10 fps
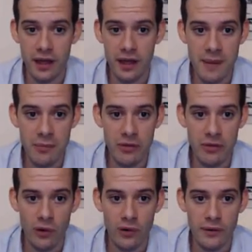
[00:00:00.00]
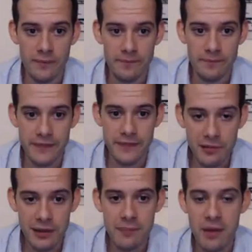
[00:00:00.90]
Uh, the people that were
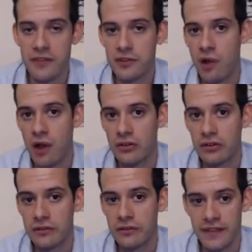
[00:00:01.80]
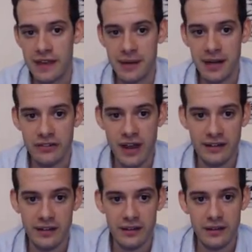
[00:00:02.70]
ignorant about the drug that they had been
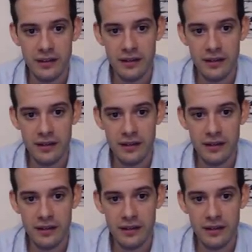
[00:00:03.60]
injected,